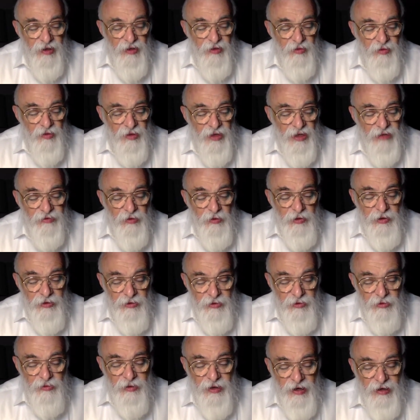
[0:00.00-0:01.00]
Whatever you
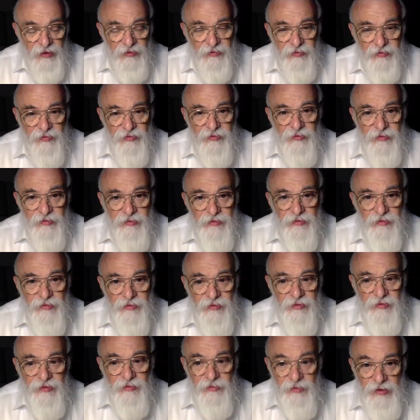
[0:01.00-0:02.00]
do have,
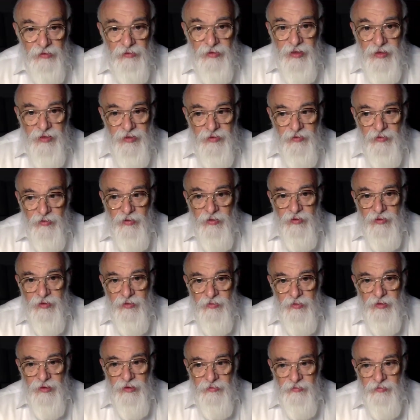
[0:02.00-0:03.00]
there is, of course,
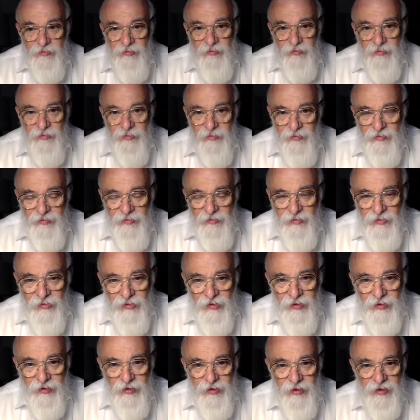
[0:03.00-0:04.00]
we
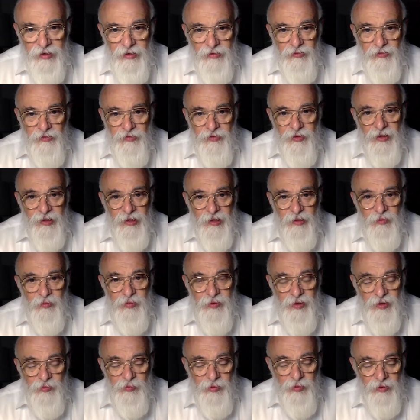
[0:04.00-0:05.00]
thinking and feeling
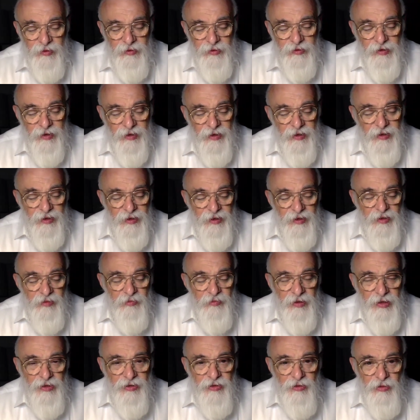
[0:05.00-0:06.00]
people,
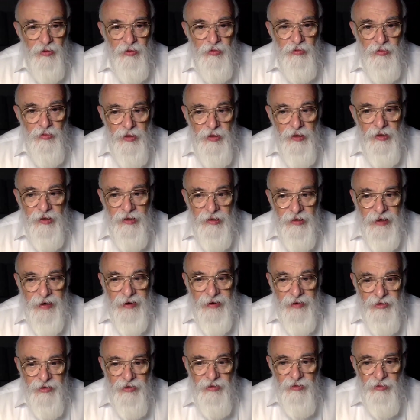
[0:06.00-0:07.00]
but it's all really
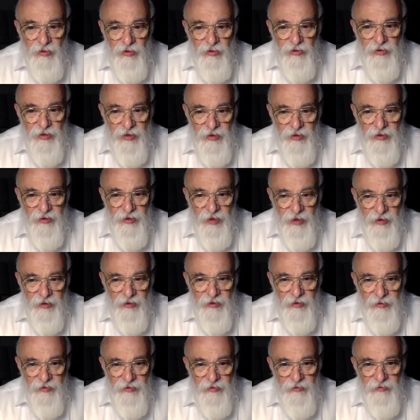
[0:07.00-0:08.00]
action
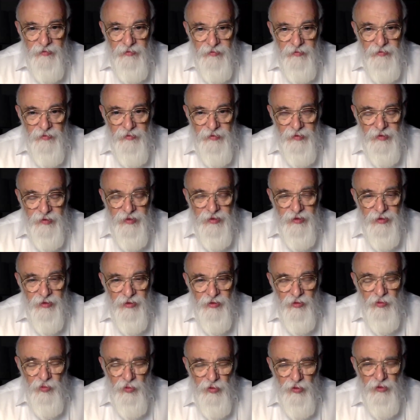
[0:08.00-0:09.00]
orientated. It isn't
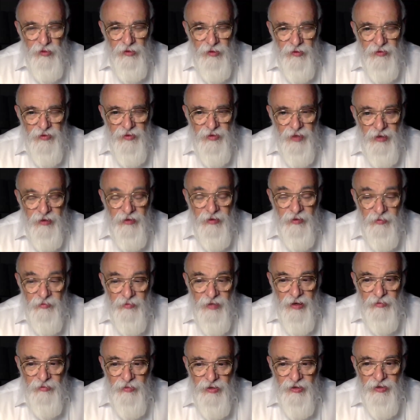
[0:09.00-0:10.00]
the world of Seichel
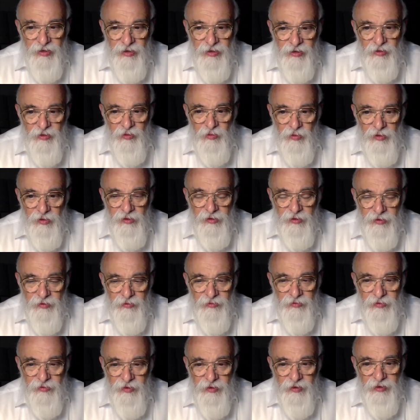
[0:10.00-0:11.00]
Mamish and the world
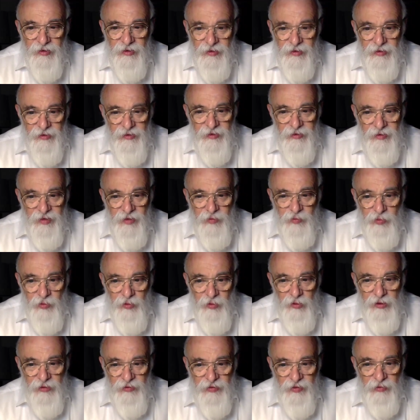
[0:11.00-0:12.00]
of the deep
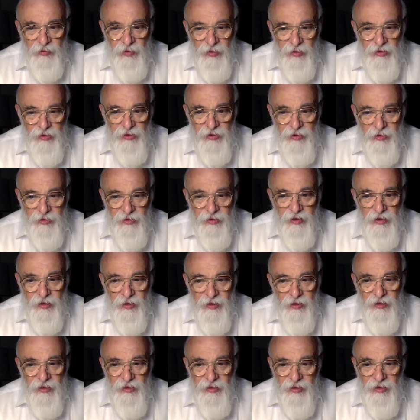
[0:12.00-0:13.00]
world of emotion.
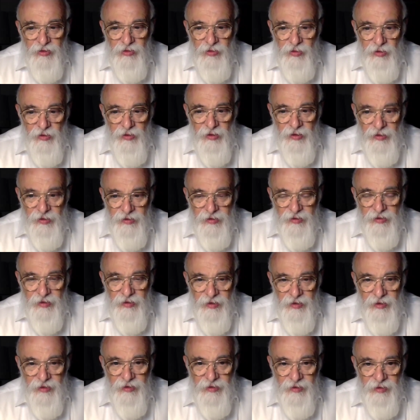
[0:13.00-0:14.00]
It's all as
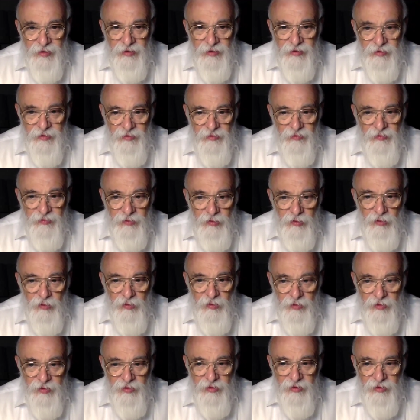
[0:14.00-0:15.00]
as it
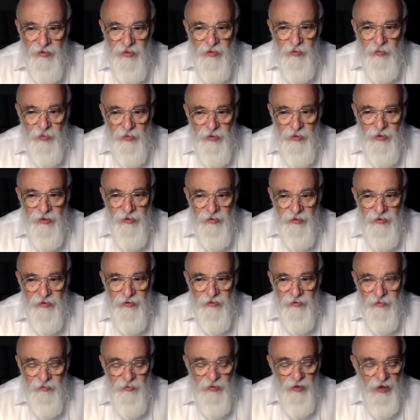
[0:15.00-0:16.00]
fuels simply
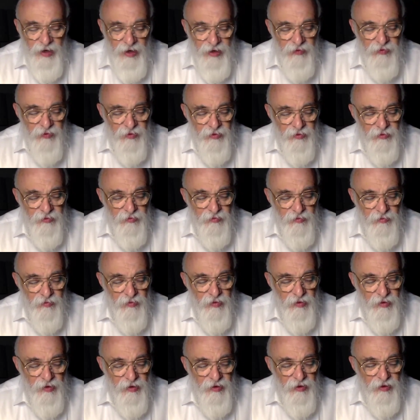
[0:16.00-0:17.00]
behavior.
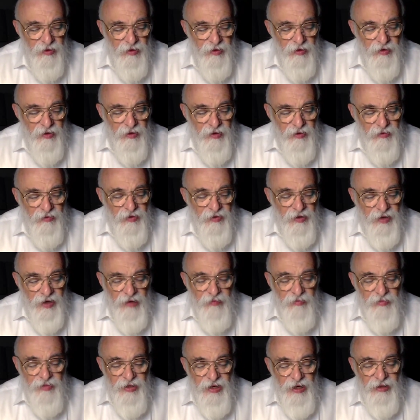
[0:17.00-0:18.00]

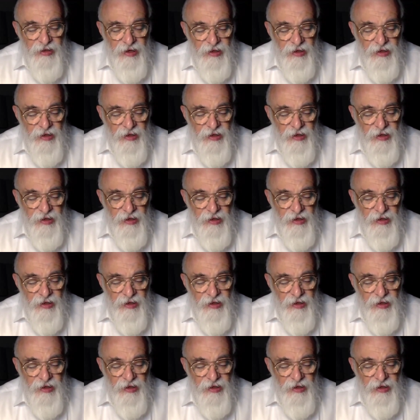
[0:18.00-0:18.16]
Even